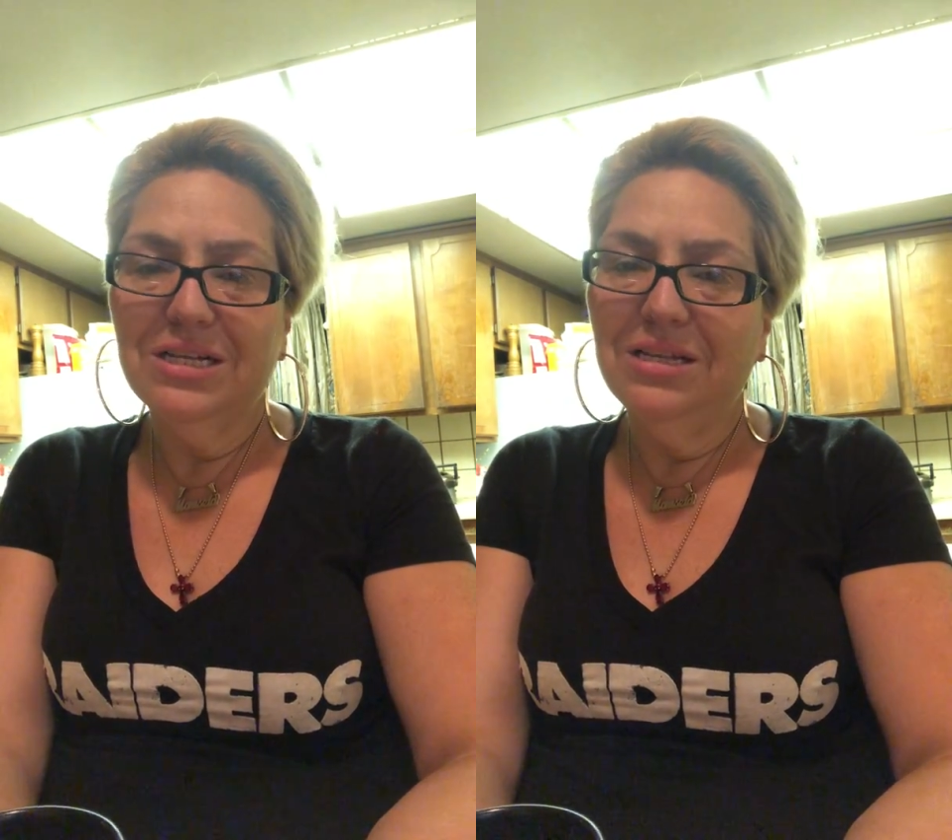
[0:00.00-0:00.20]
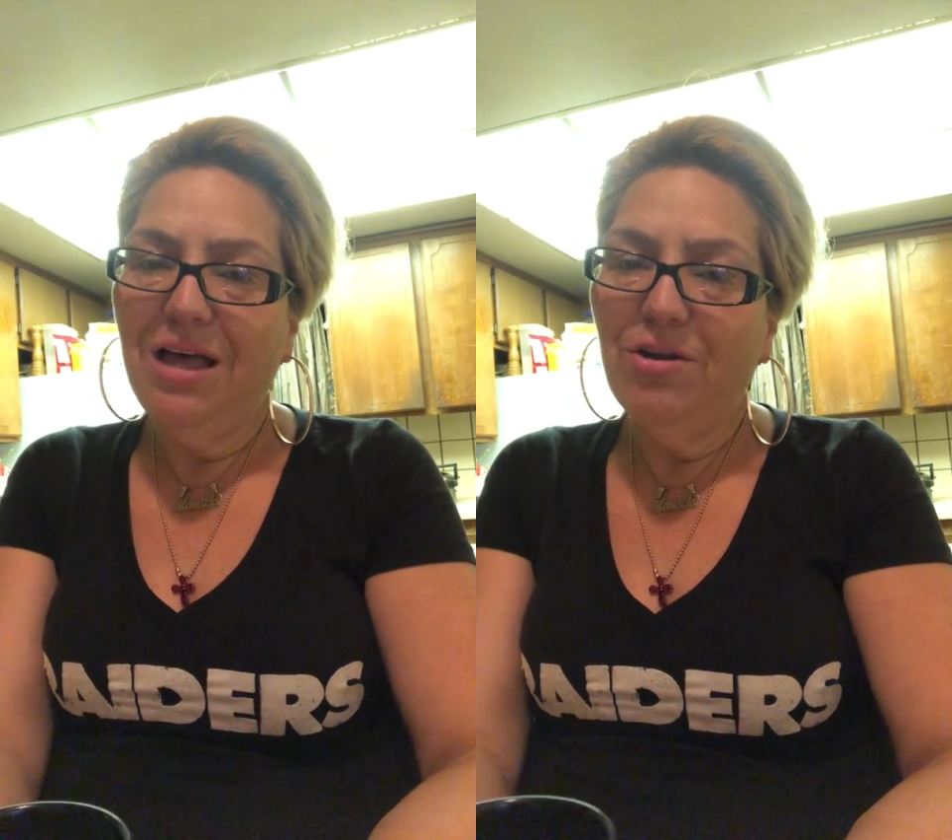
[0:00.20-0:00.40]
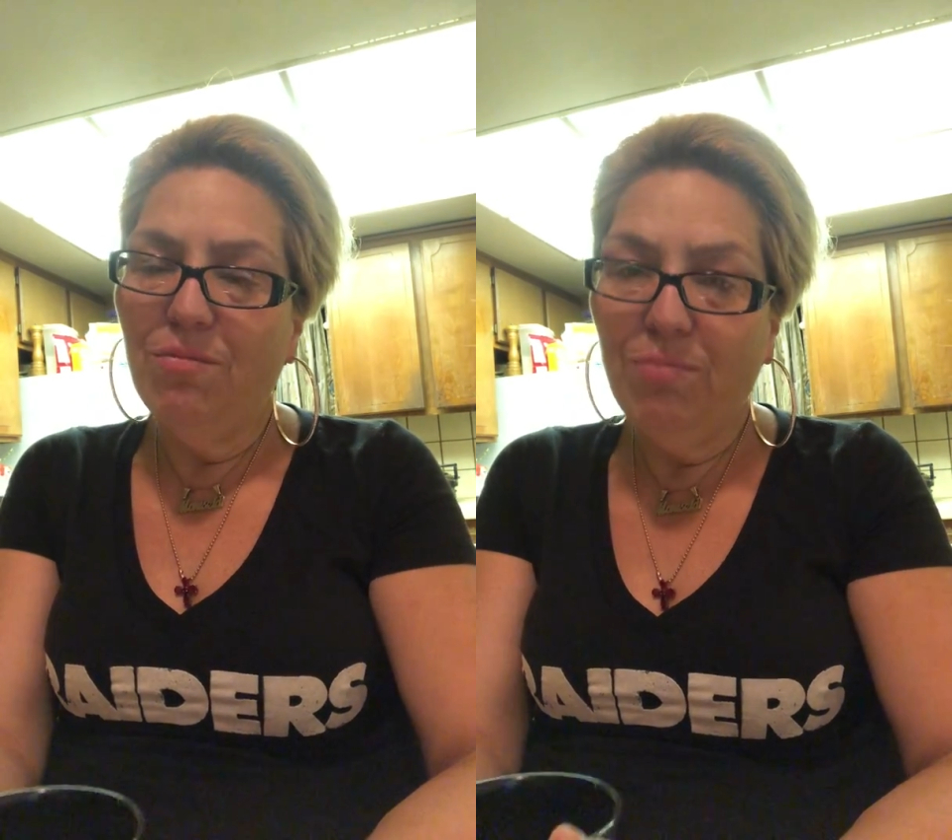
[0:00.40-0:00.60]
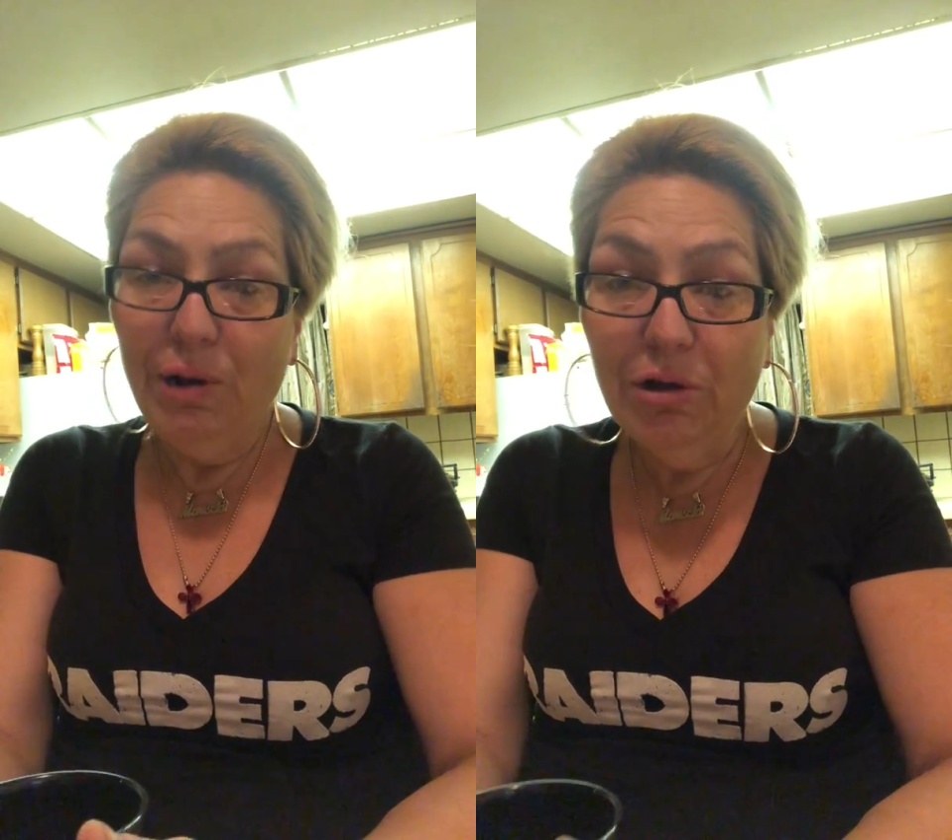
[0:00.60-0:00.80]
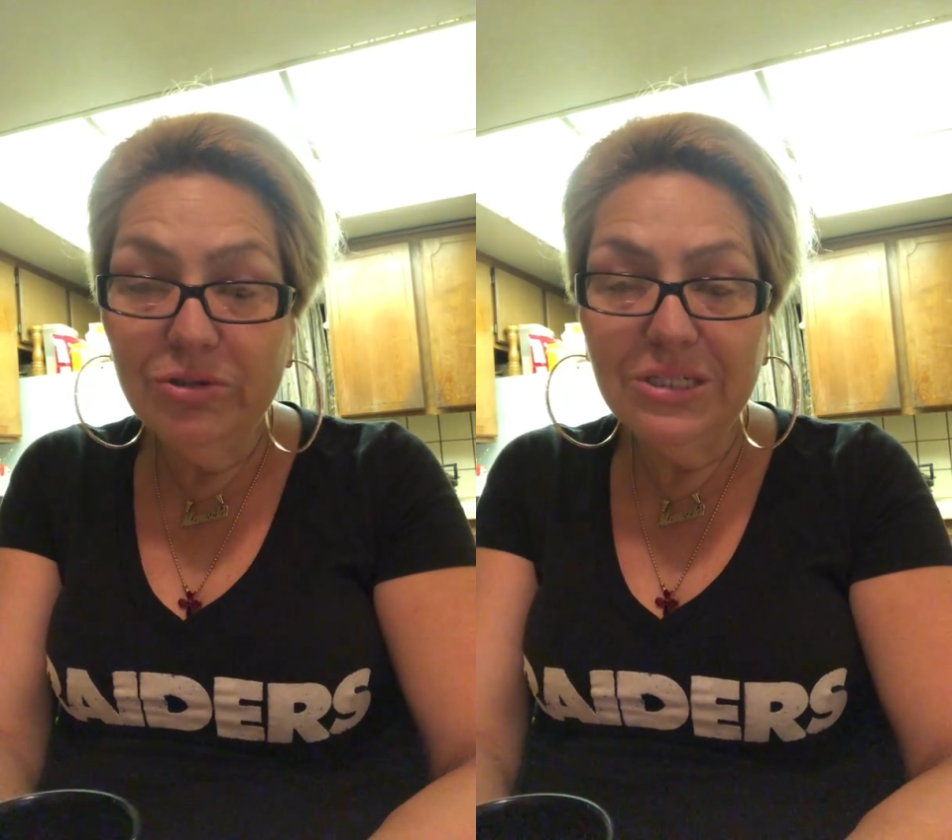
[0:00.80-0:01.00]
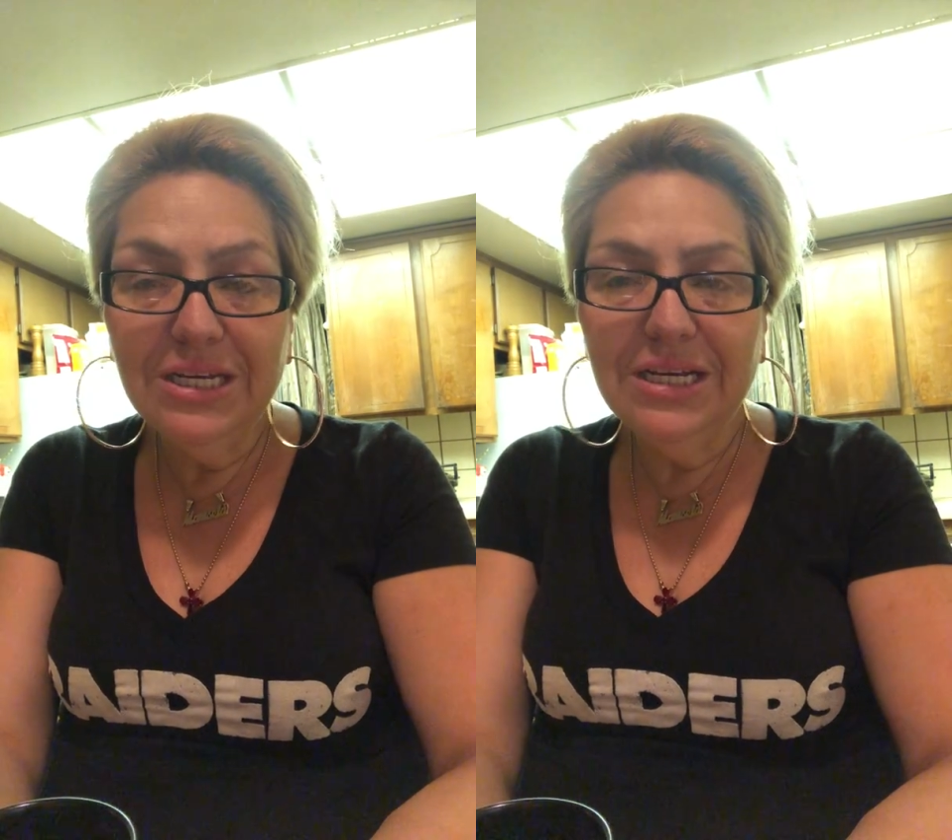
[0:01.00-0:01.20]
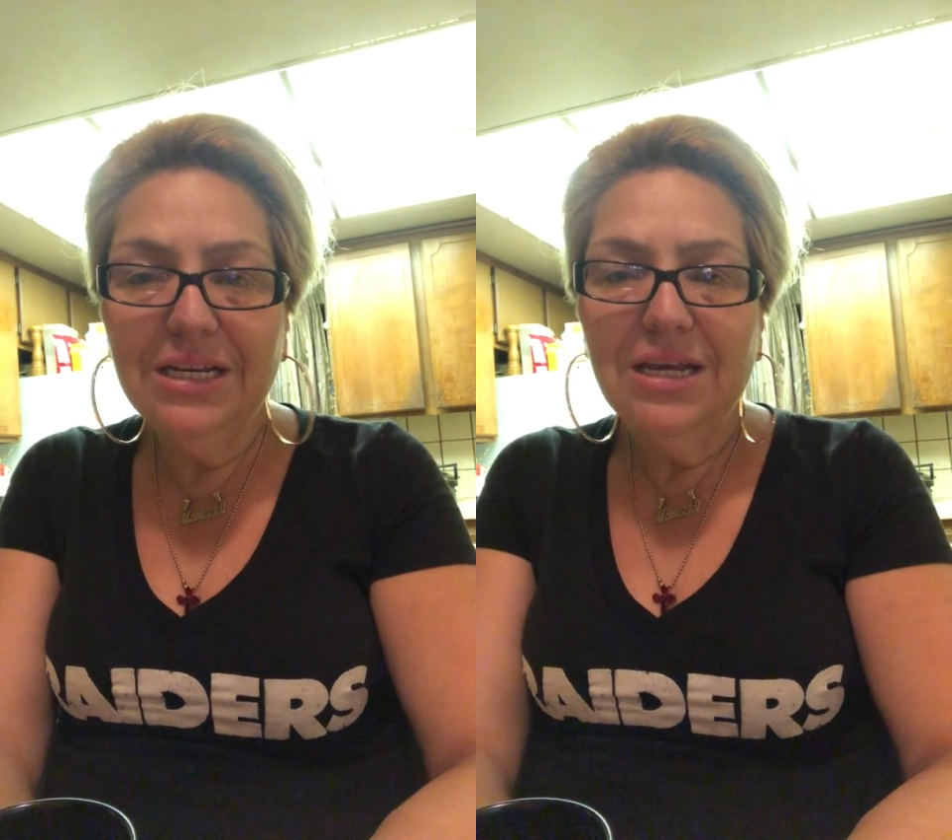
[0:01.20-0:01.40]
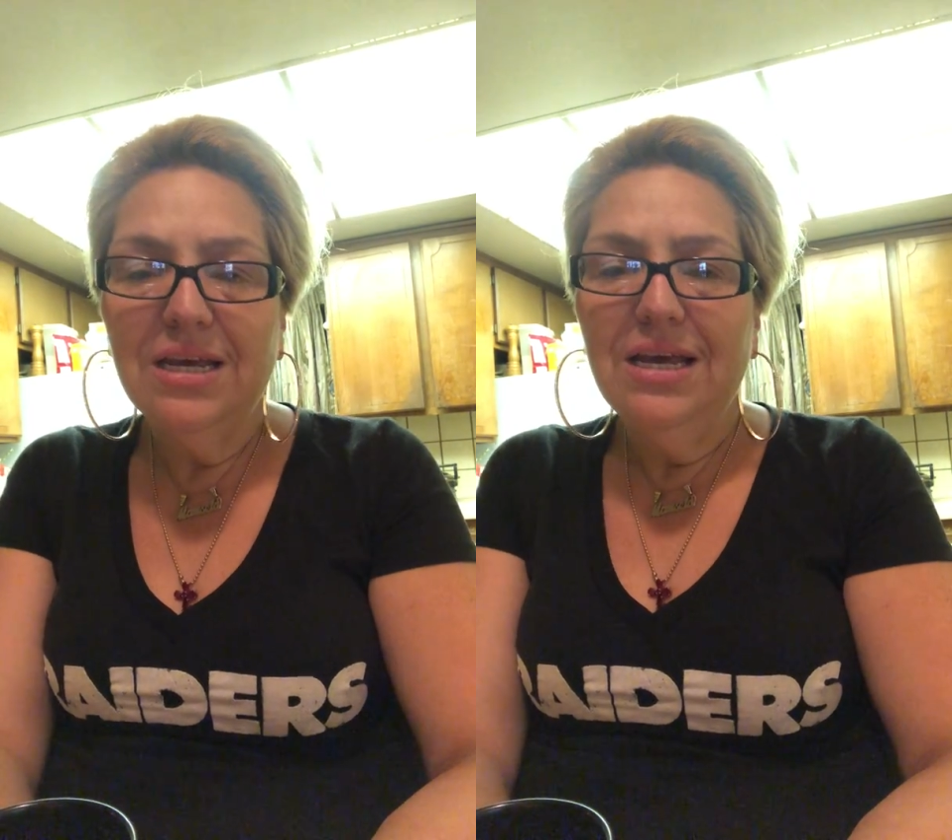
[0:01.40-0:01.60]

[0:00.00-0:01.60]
a lot on protein,